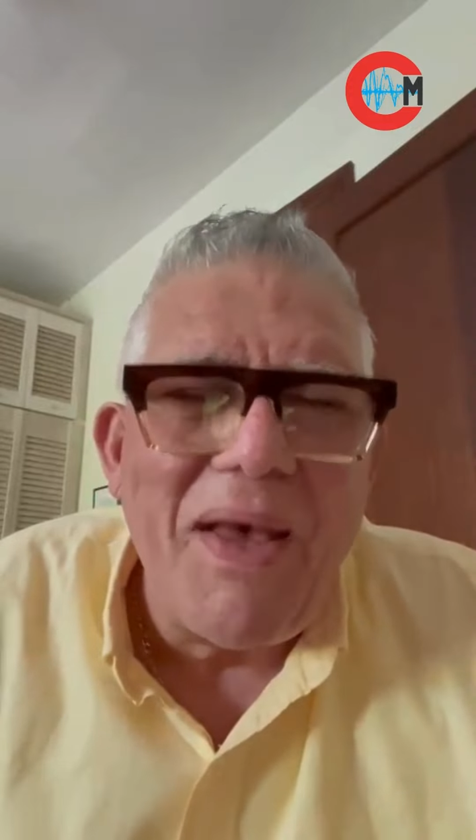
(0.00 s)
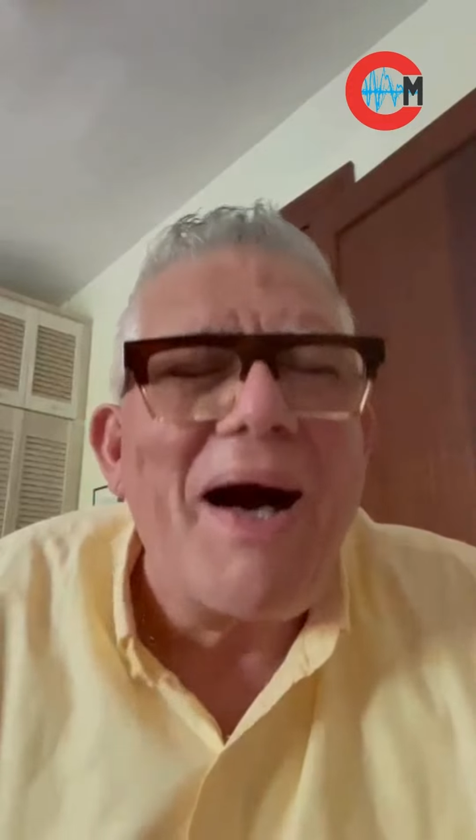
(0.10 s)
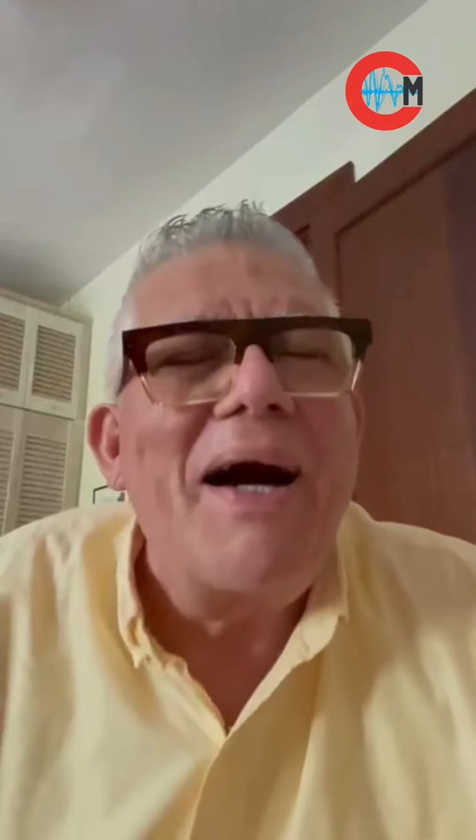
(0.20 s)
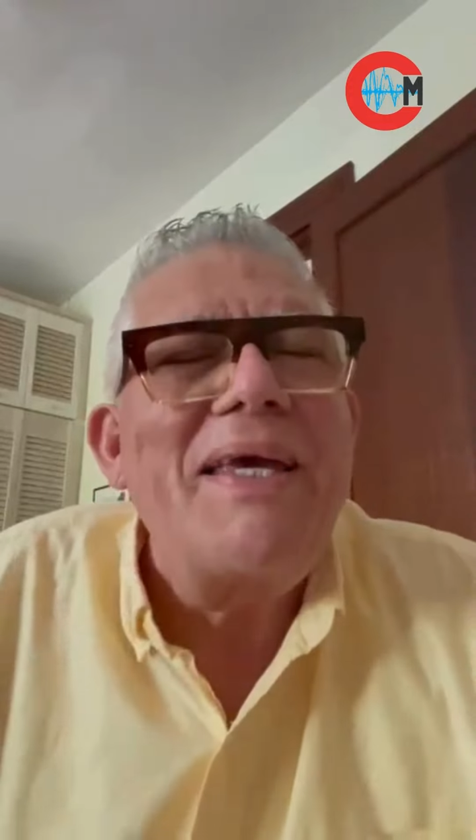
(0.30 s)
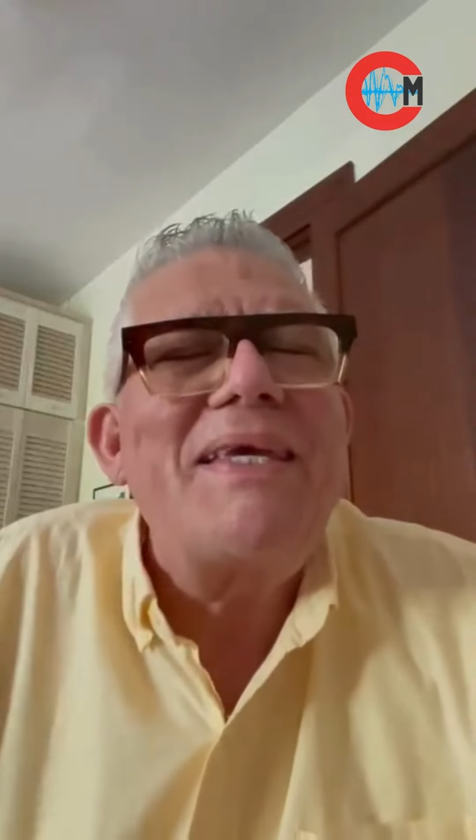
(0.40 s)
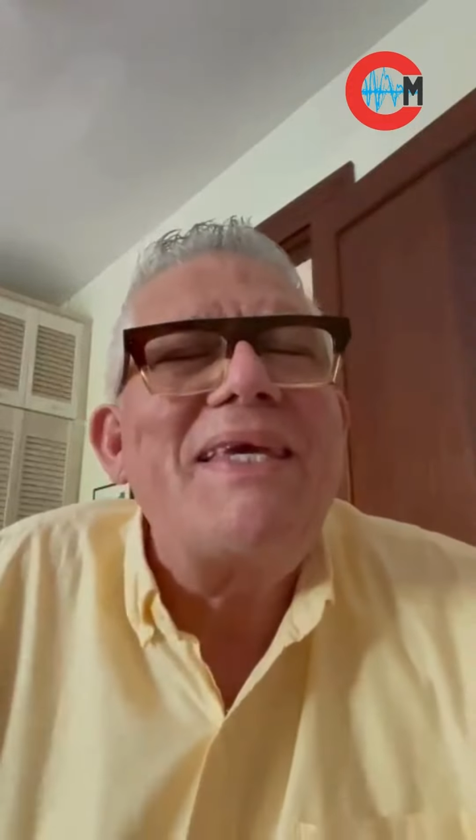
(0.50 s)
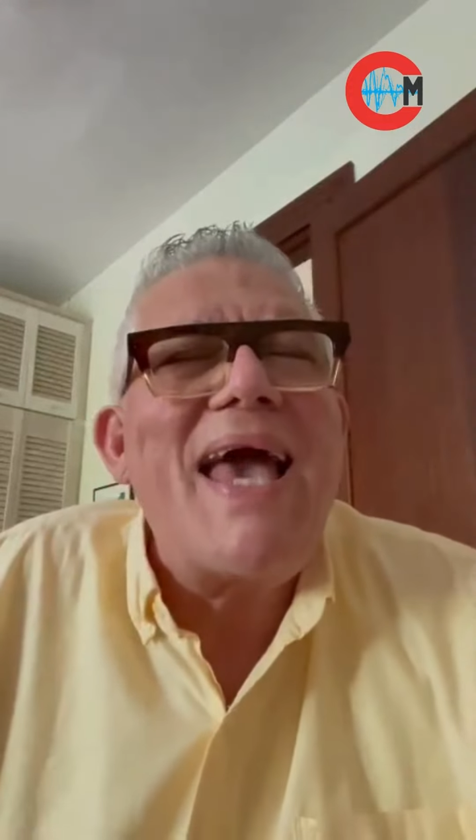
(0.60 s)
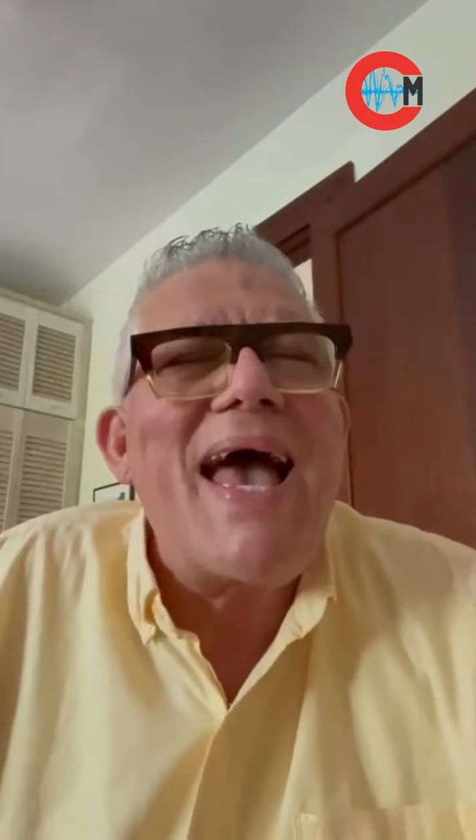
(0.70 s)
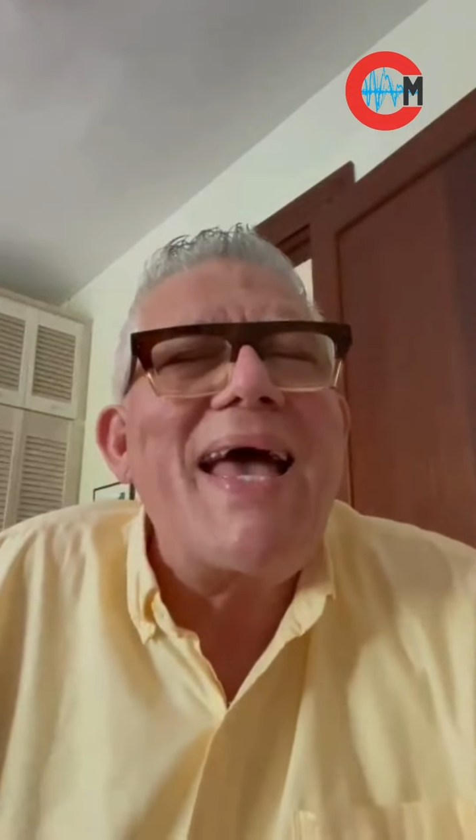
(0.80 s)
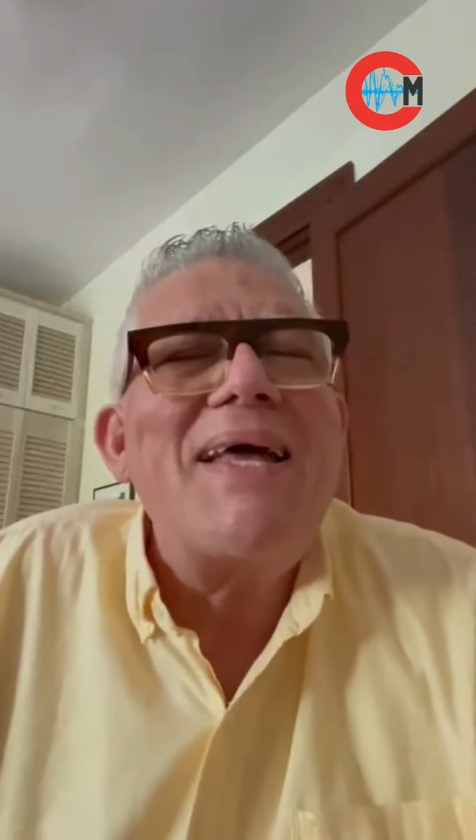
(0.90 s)
"I
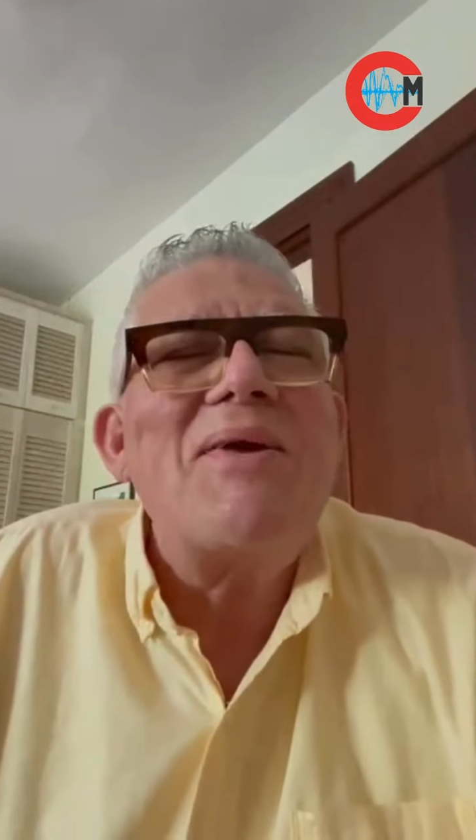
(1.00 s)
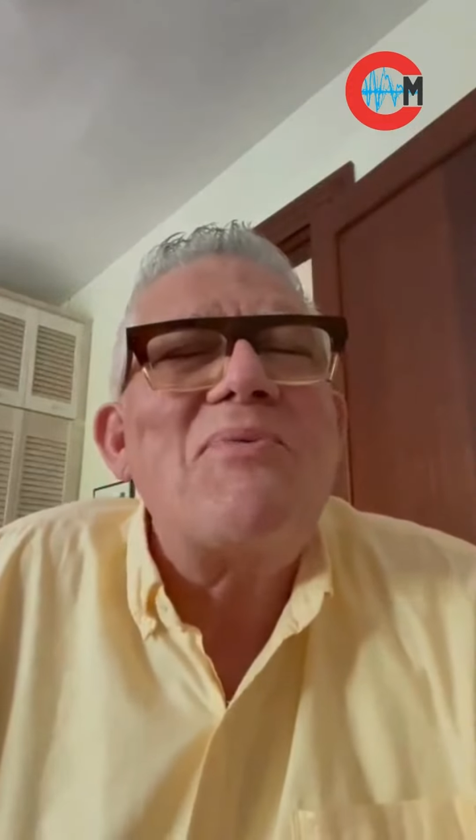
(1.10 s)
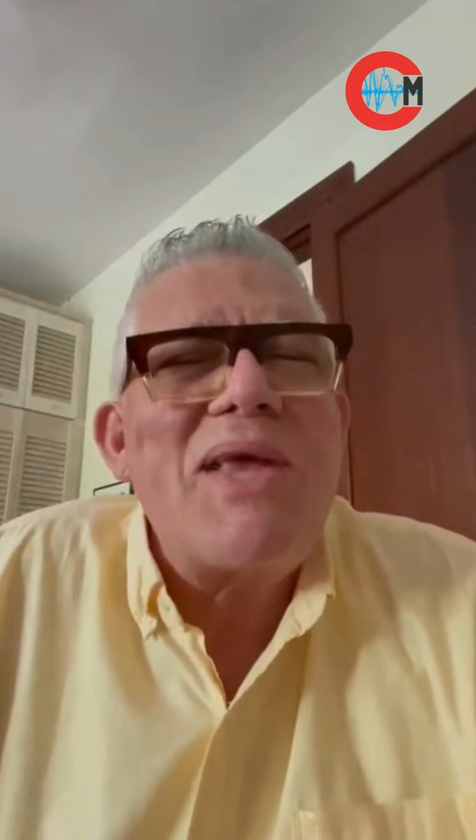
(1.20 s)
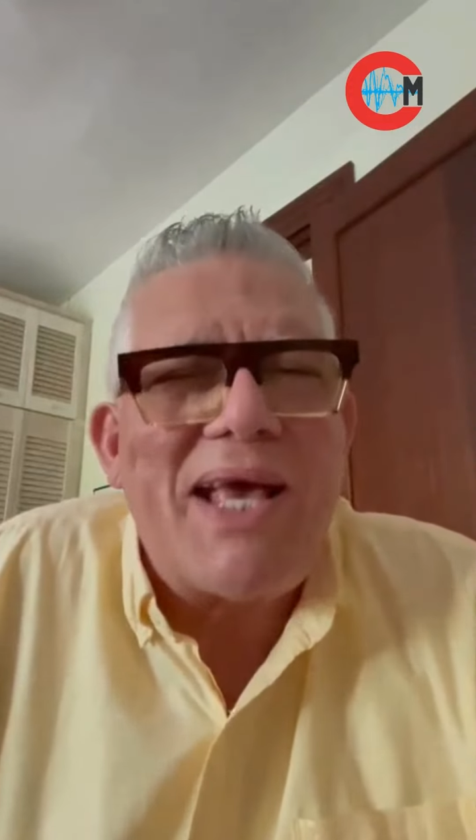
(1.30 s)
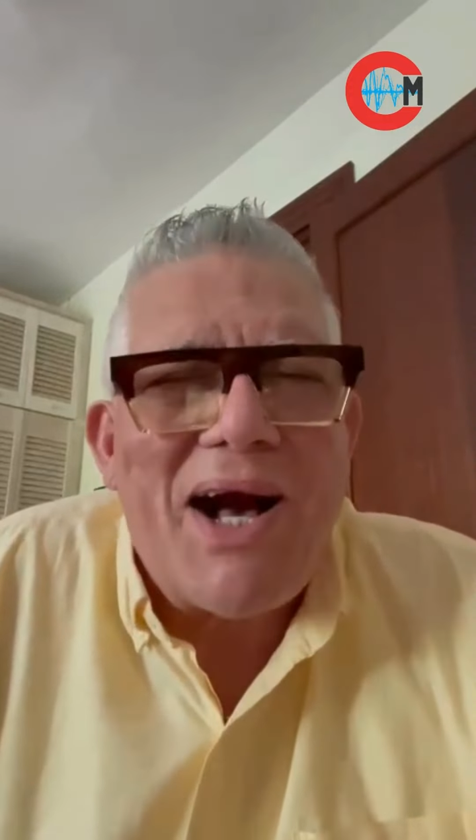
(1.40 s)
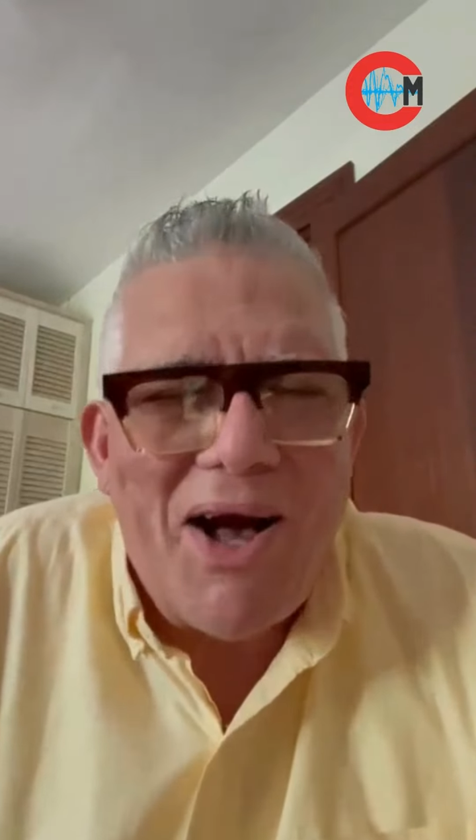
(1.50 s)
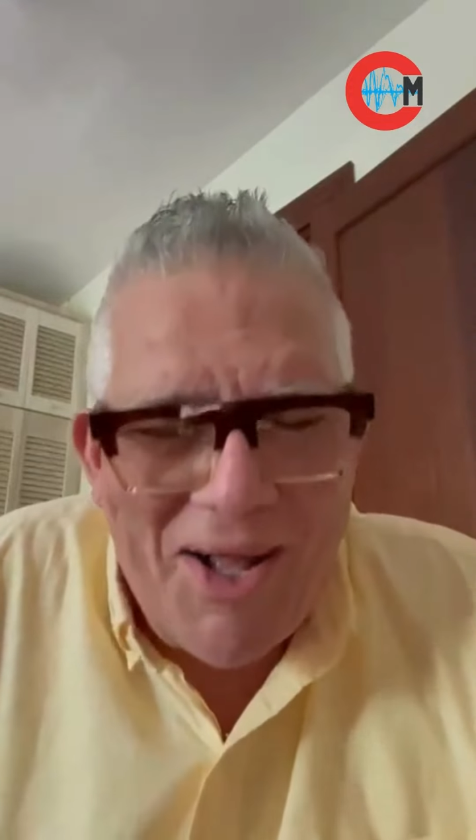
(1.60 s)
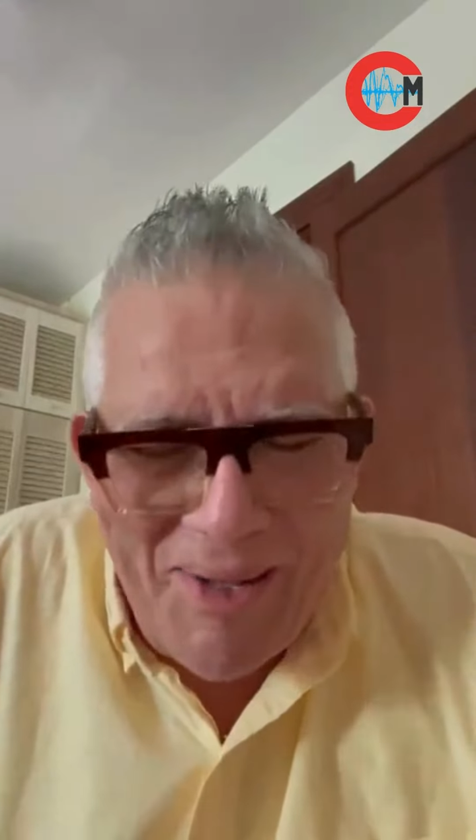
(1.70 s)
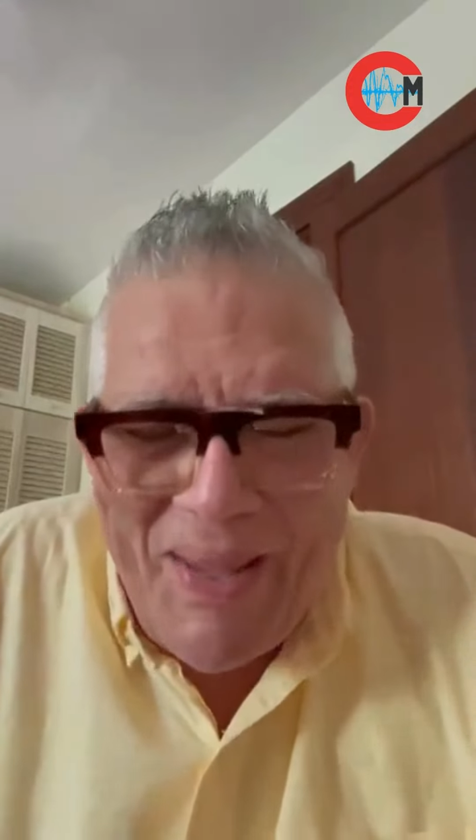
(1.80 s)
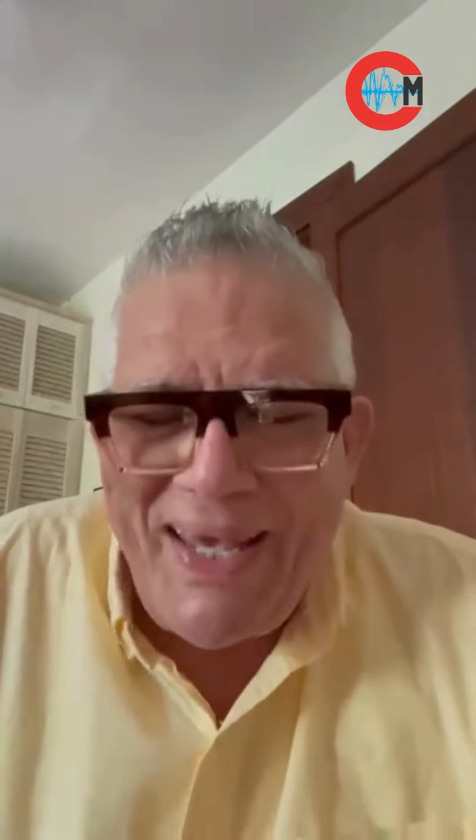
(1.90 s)
can't
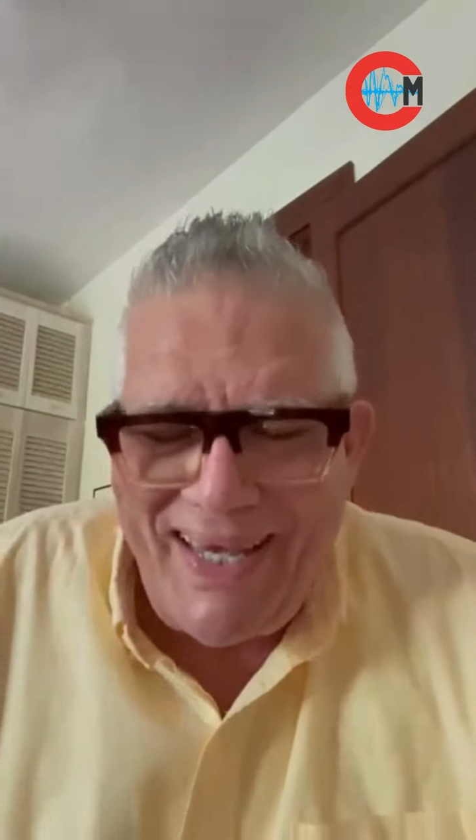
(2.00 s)
recall."